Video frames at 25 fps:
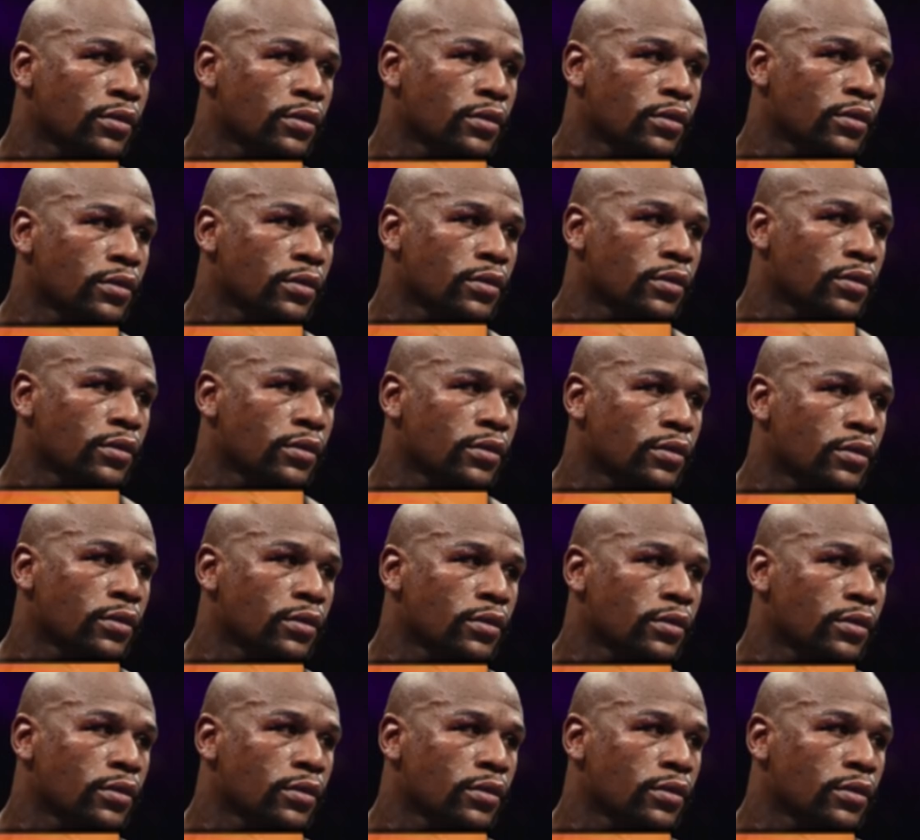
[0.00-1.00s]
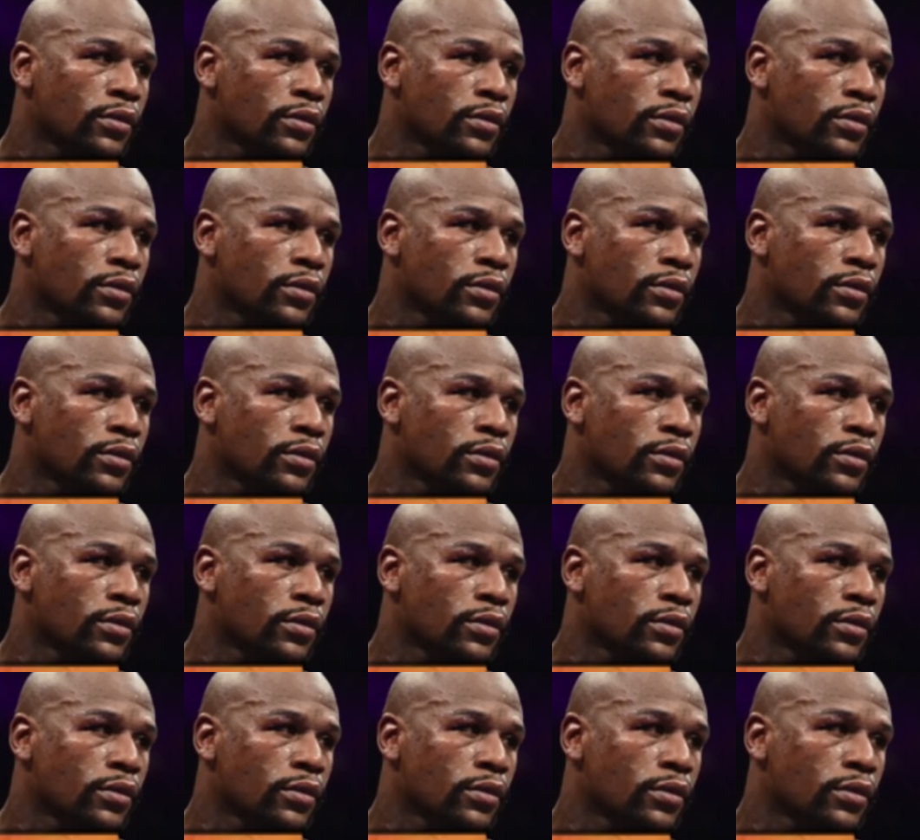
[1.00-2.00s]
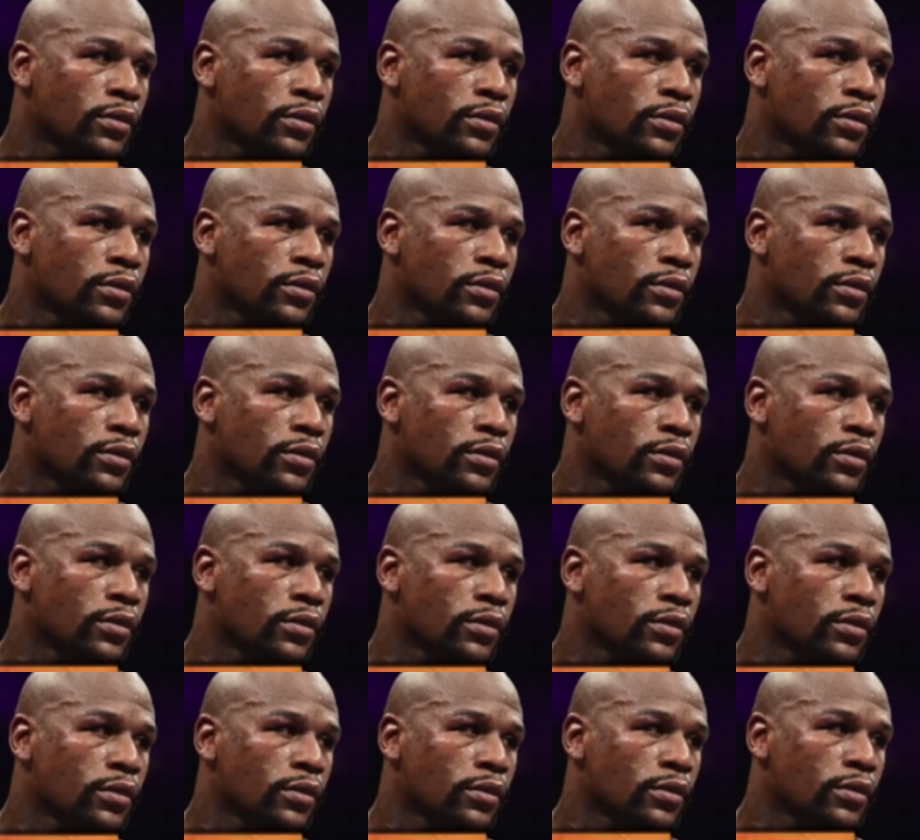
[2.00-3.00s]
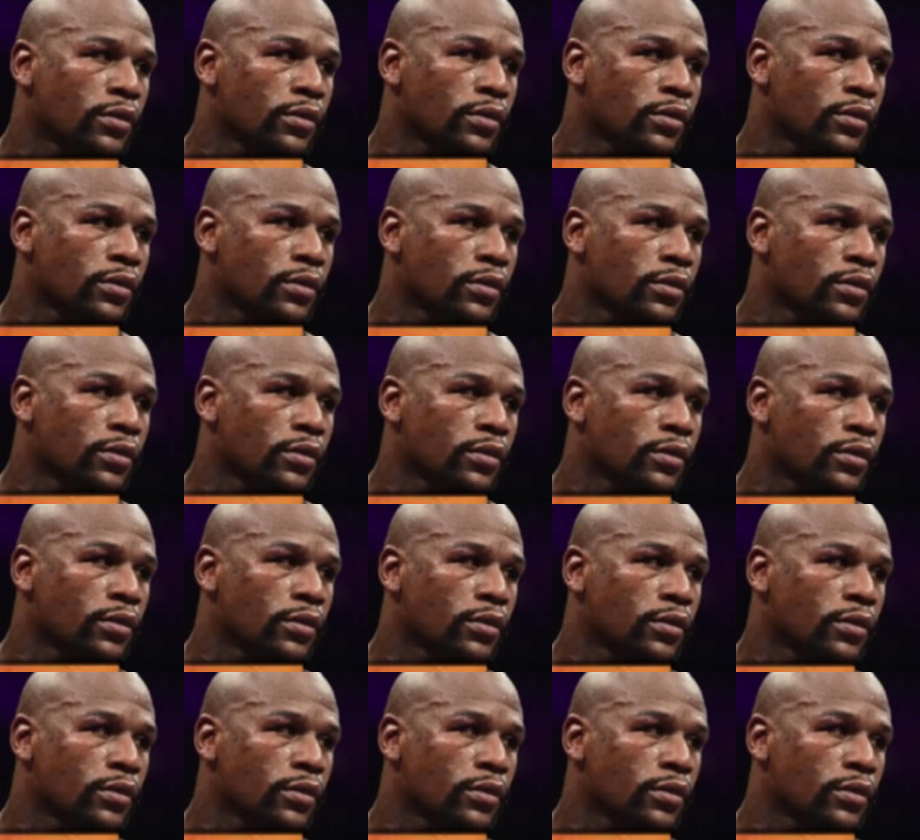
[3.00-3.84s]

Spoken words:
No words are spoken by the person on screen.